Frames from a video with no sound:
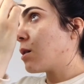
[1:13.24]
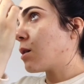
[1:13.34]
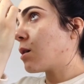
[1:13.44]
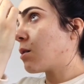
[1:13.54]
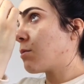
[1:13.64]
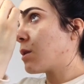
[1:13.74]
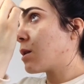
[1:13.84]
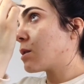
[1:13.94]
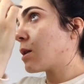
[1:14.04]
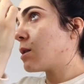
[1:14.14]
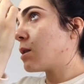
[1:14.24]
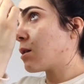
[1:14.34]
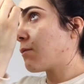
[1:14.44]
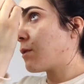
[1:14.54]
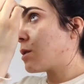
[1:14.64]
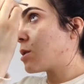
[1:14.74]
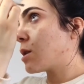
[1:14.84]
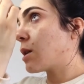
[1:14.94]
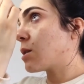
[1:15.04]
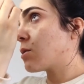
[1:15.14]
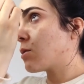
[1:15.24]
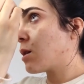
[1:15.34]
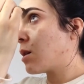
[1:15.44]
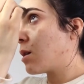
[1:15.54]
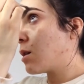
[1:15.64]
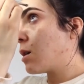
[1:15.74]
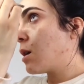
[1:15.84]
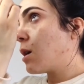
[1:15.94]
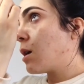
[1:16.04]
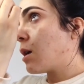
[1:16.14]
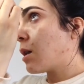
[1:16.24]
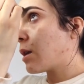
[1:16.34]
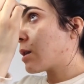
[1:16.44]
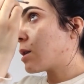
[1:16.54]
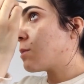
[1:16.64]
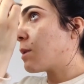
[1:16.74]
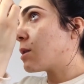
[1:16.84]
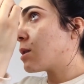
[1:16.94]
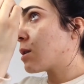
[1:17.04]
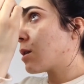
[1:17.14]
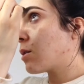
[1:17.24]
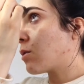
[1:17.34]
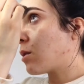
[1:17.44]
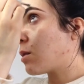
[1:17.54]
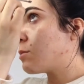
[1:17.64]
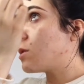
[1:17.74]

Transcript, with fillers: um, because I did not finish it yesterday. Like, that's basically all I'm